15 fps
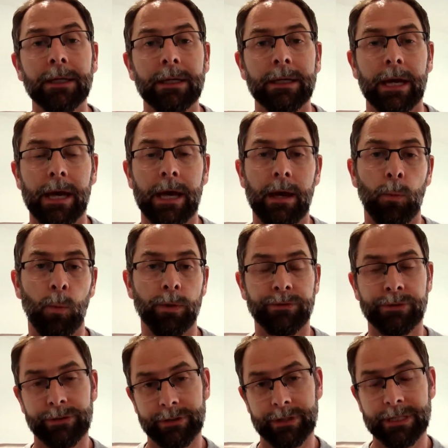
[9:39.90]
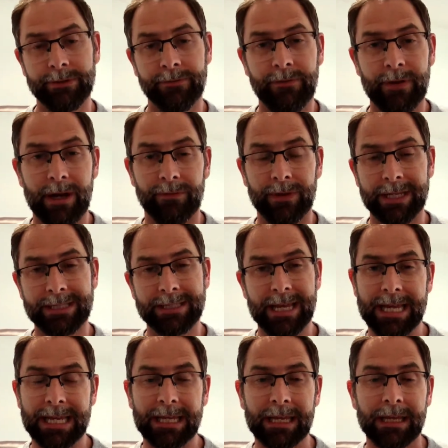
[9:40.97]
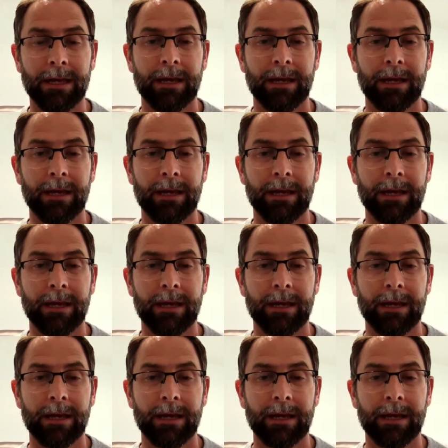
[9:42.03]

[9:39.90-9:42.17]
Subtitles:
One study found they take